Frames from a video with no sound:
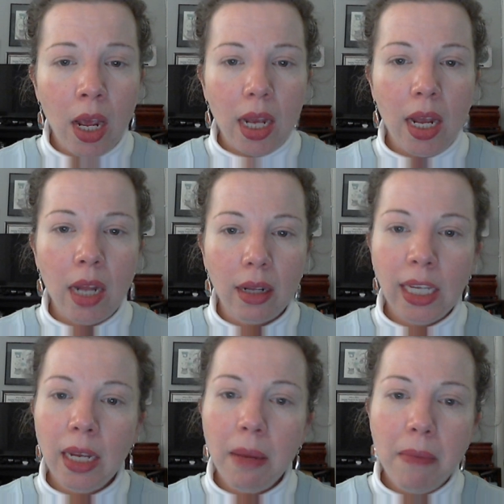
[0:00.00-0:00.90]
And
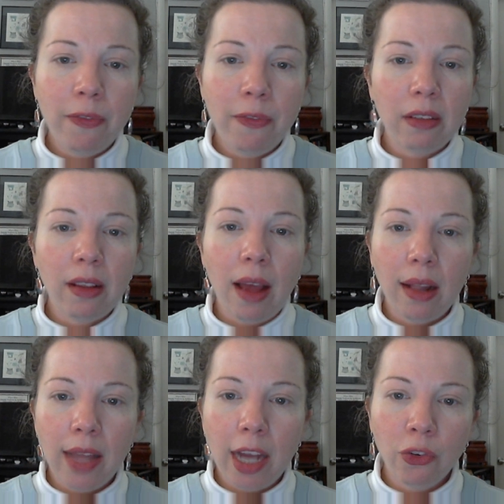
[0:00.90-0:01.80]
EMF is
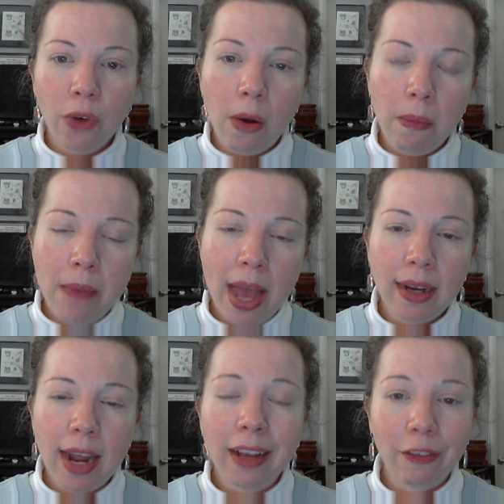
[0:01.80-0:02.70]

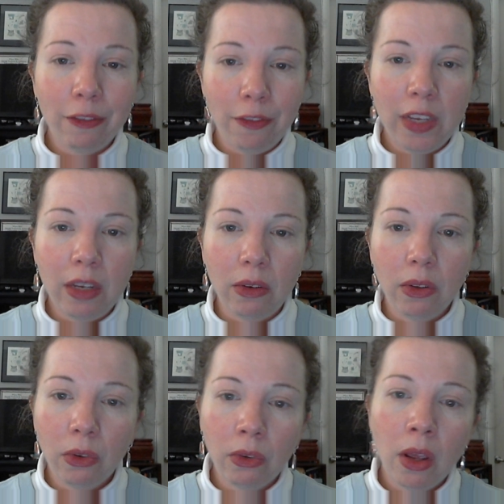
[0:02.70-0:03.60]
electromagnetic
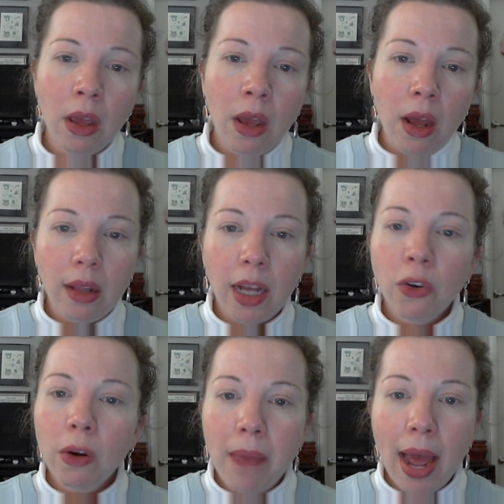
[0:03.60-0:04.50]
fields.
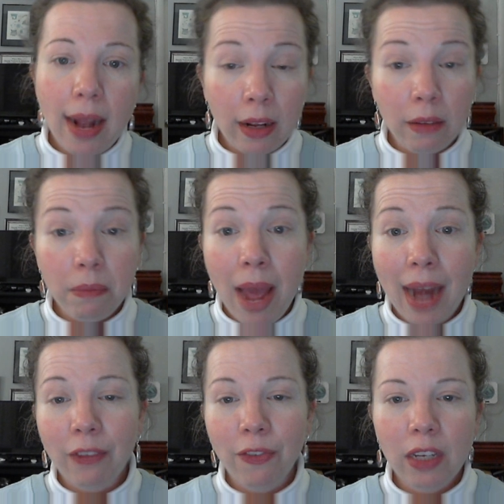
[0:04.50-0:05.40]

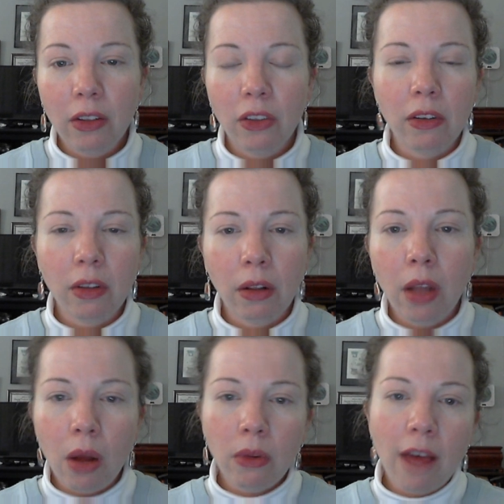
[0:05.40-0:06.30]
Electromagnetic fields is a
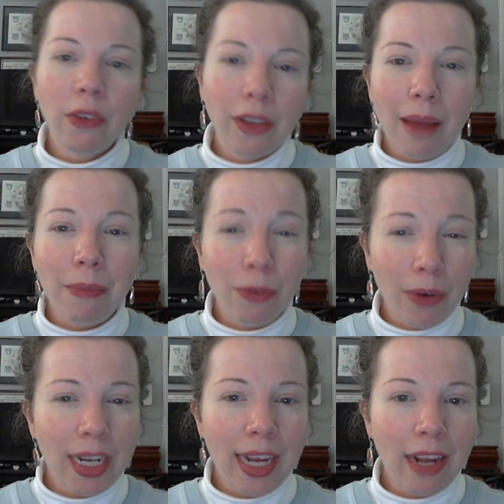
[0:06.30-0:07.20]
low-level type of
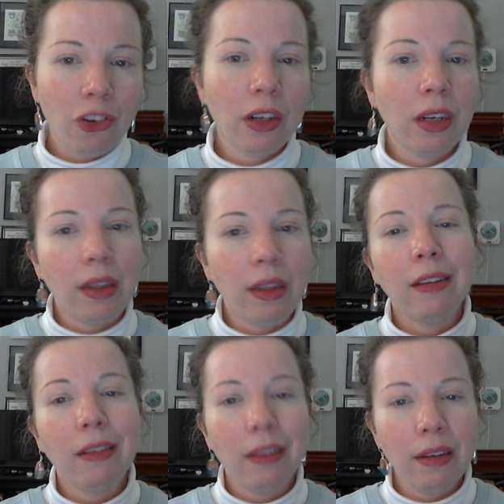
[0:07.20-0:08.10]
radiation, and
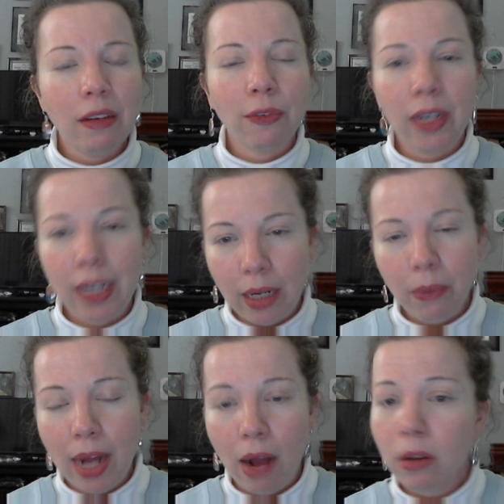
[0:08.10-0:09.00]
this isn't to freak
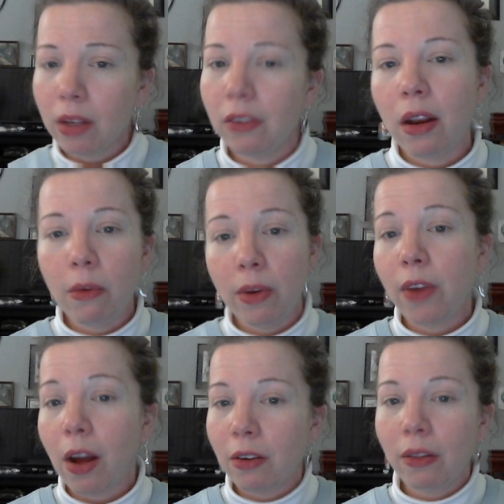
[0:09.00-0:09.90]
anyone out, because I know we've
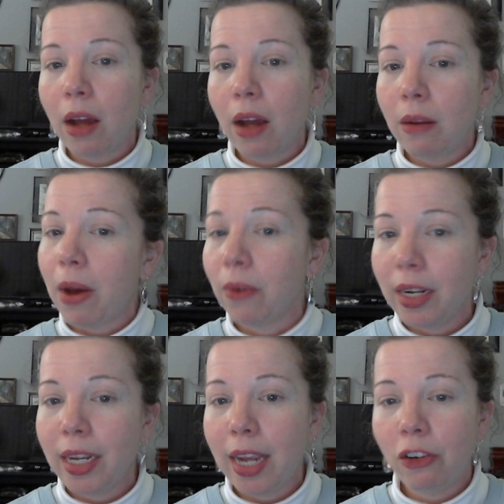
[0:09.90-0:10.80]
talked a lot about
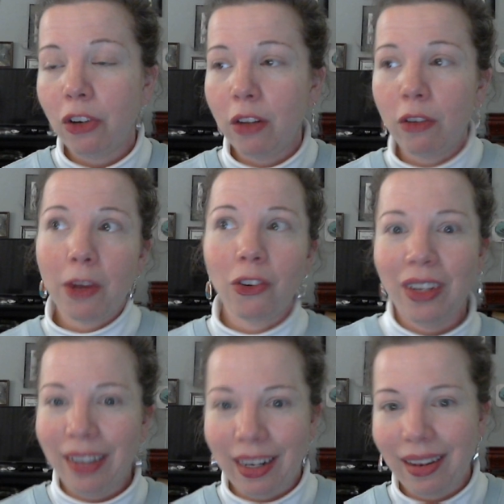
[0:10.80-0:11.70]
radiation,
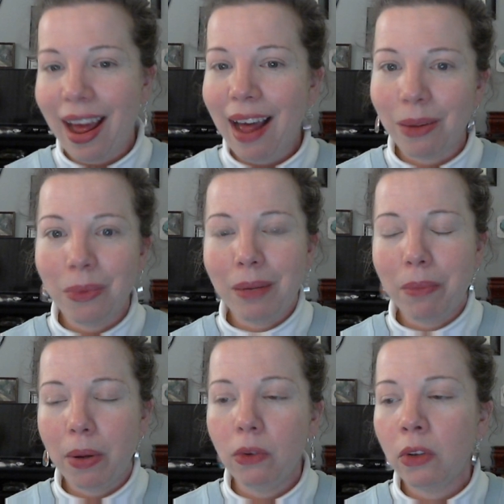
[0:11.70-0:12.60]
especially in like the Halloween
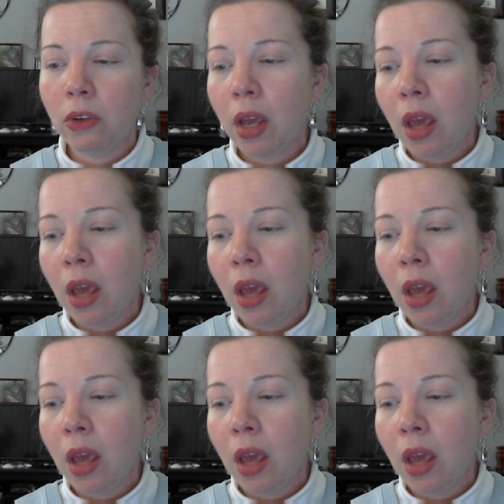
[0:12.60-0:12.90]
post.